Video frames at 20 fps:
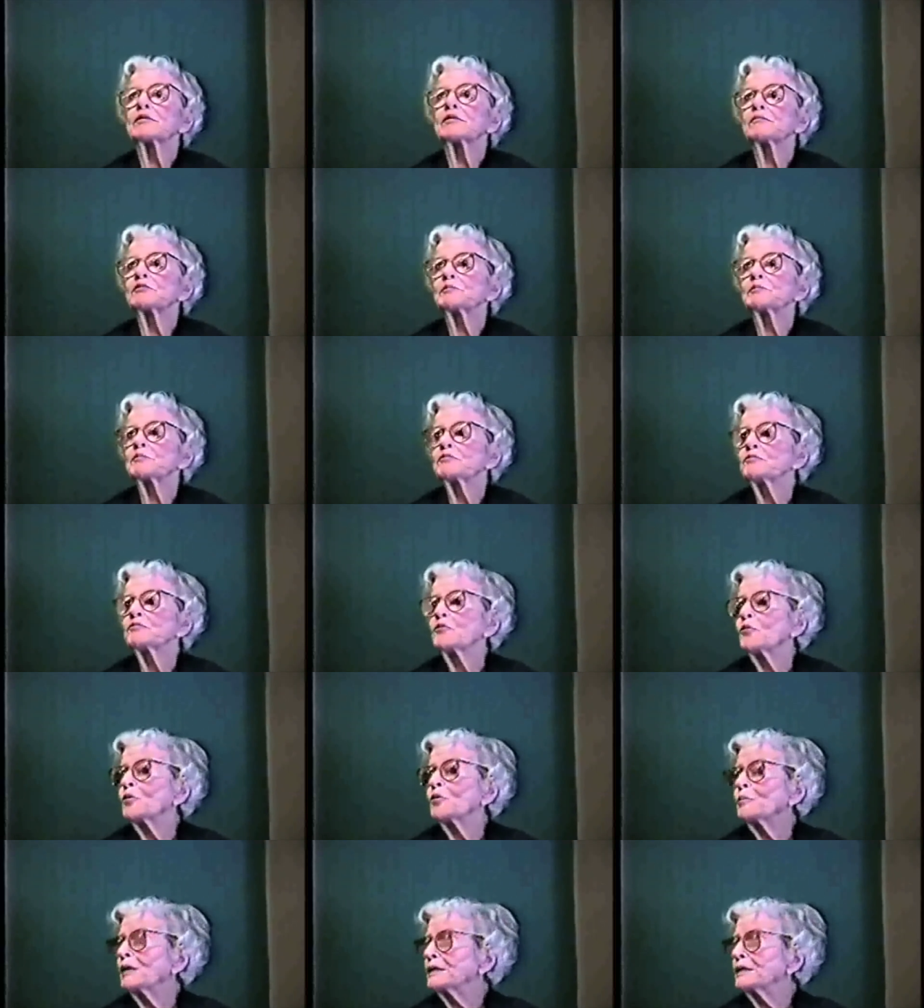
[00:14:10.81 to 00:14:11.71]
It was
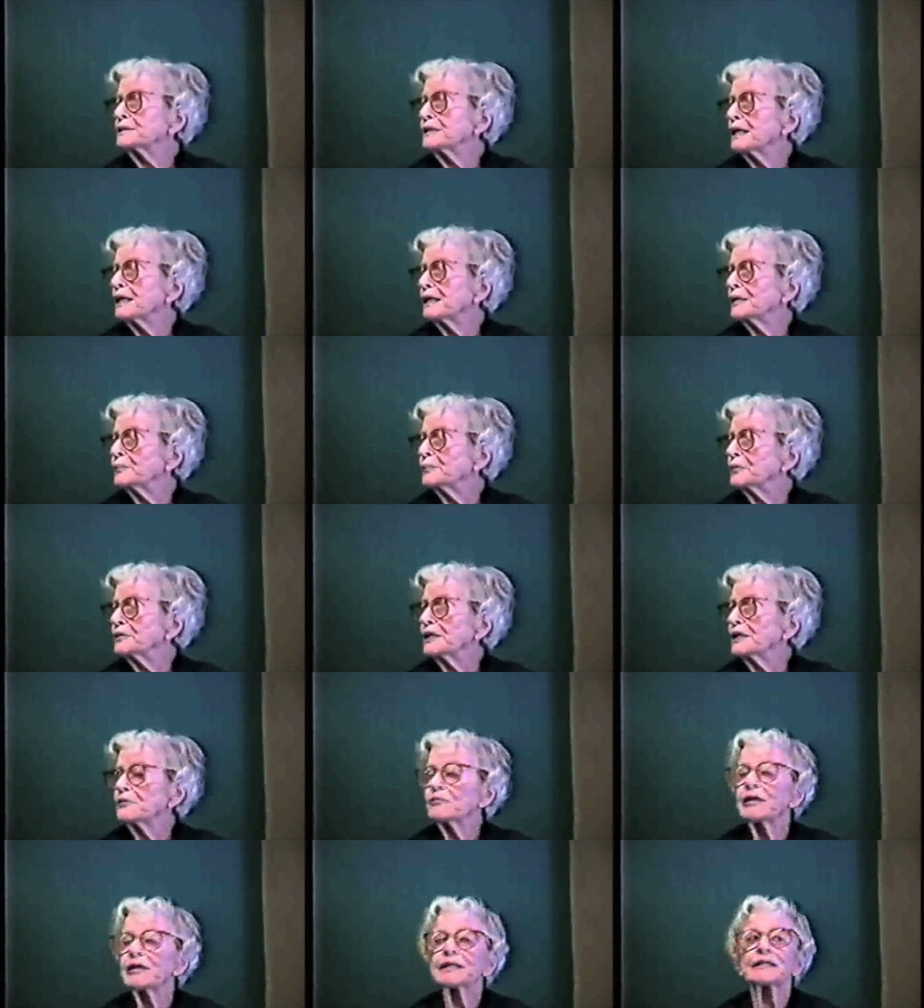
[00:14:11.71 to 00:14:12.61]
before my time, but
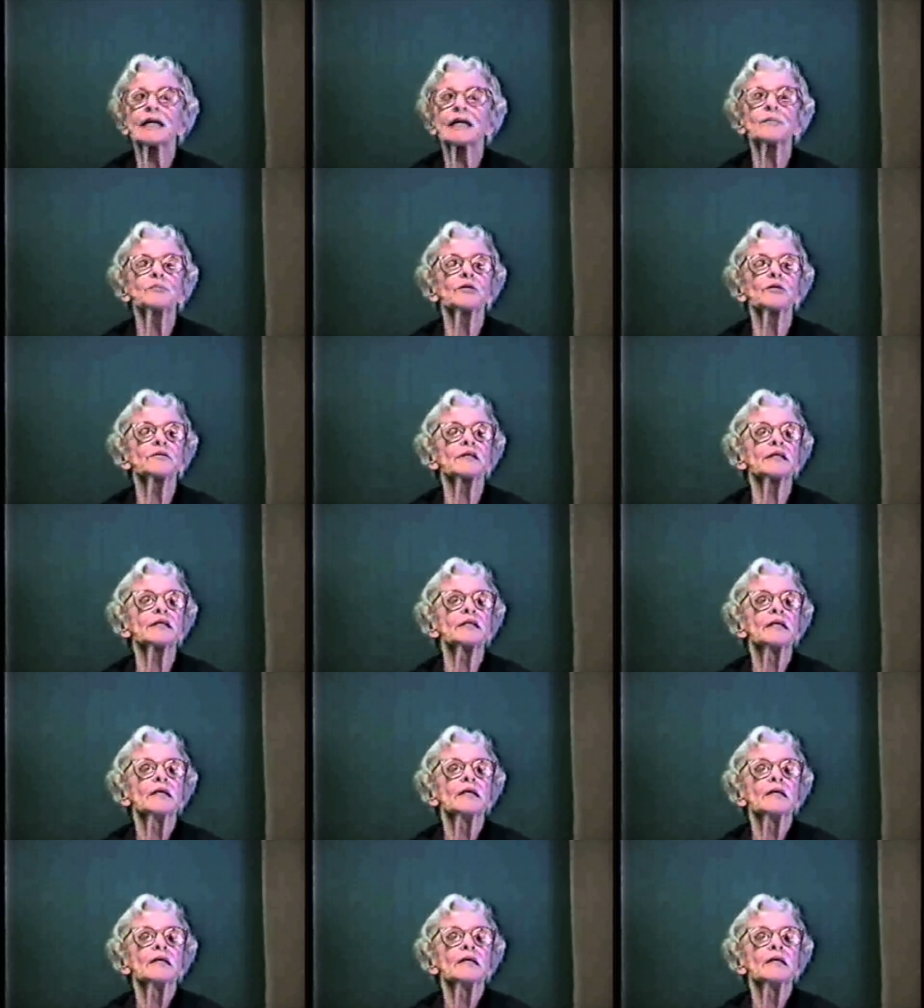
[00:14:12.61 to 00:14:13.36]
I read up on it